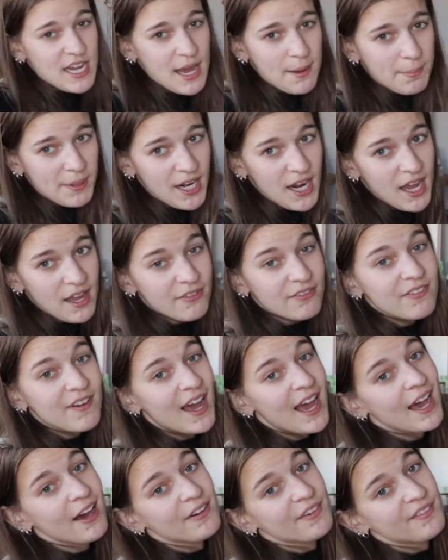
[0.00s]
top it off,
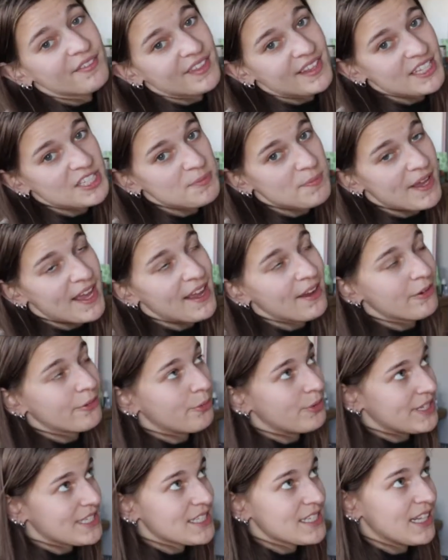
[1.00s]
out of this bag,
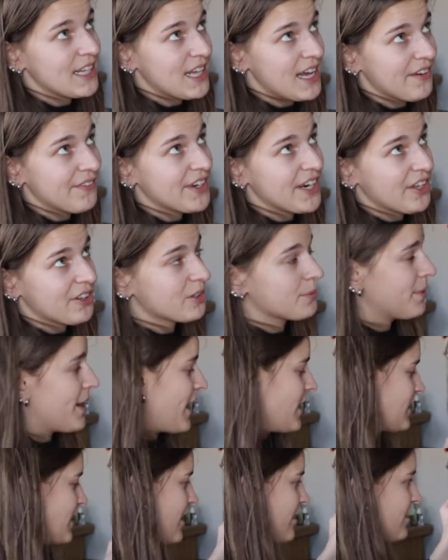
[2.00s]
we still have another
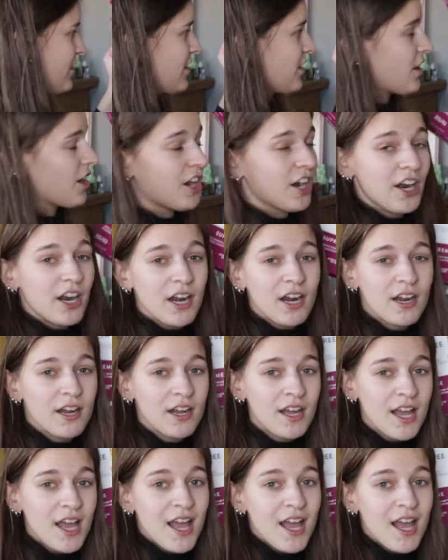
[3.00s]
bag down in the car,